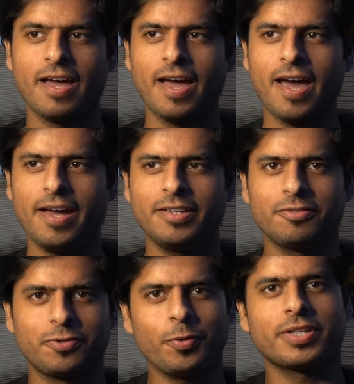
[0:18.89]
and
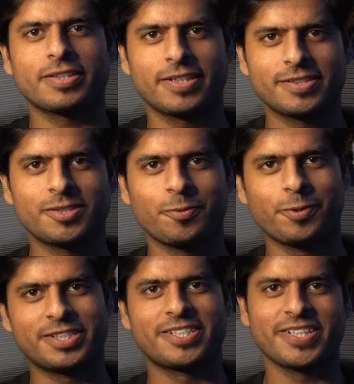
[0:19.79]
a few other things
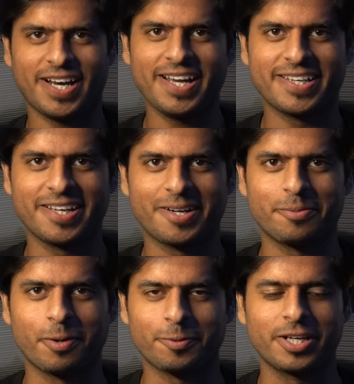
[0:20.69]
which I care
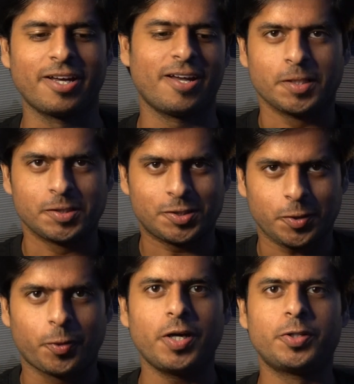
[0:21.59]
about.
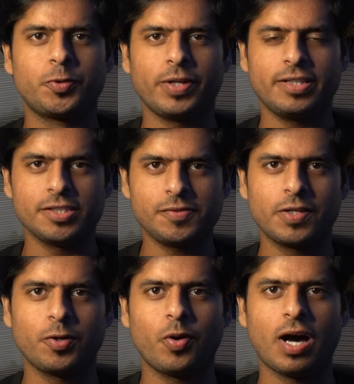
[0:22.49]
So today in this
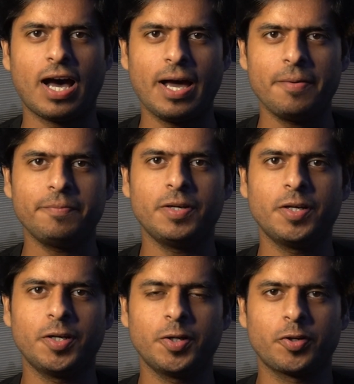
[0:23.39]
video, I'm
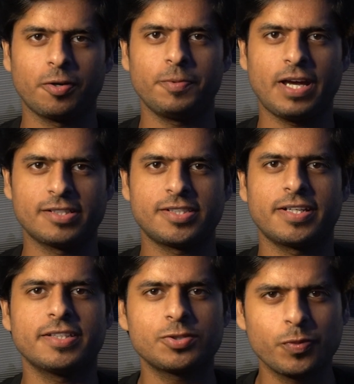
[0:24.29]
gonna be
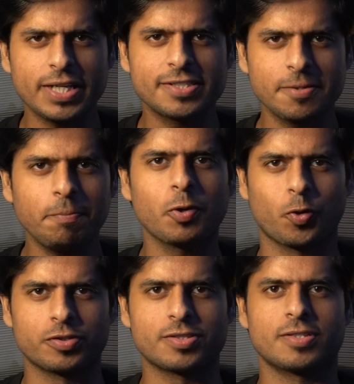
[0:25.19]
answering this very simple
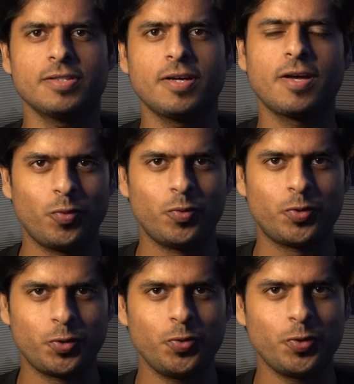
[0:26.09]
question.
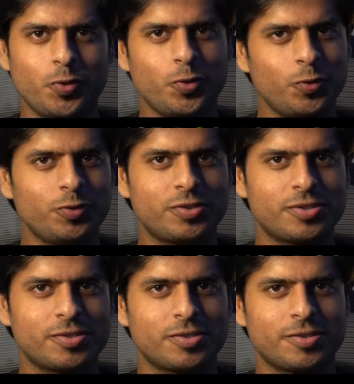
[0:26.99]
Do you
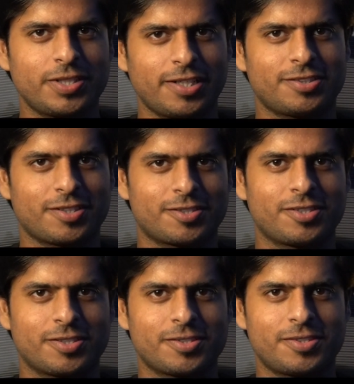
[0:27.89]
use data
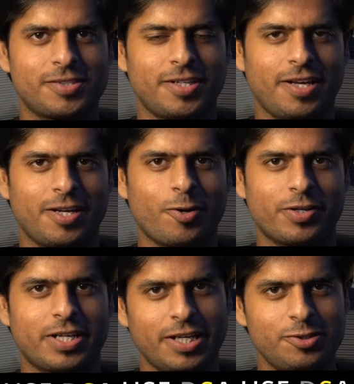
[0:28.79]
structures in your
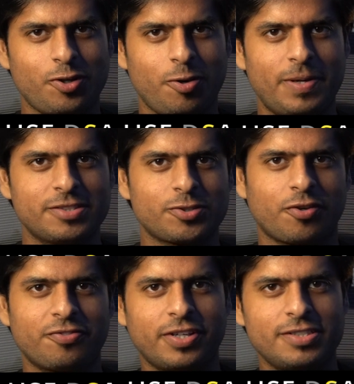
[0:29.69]
day job as a
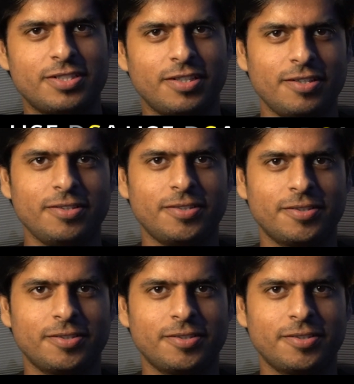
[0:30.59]
software engineer?